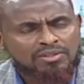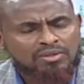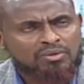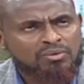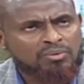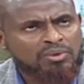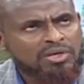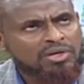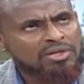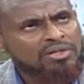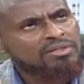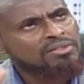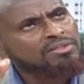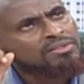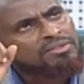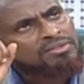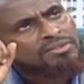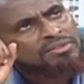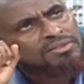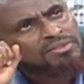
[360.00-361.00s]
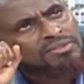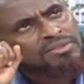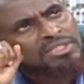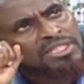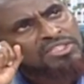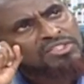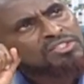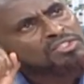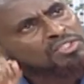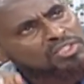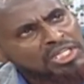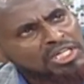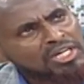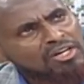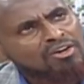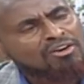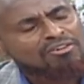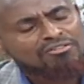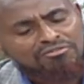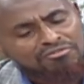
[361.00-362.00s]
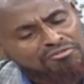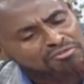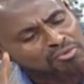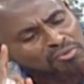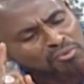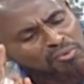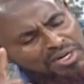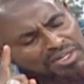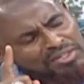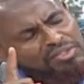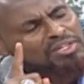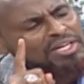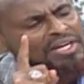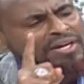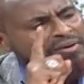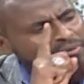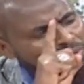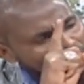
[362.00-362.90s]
will just think of one thing,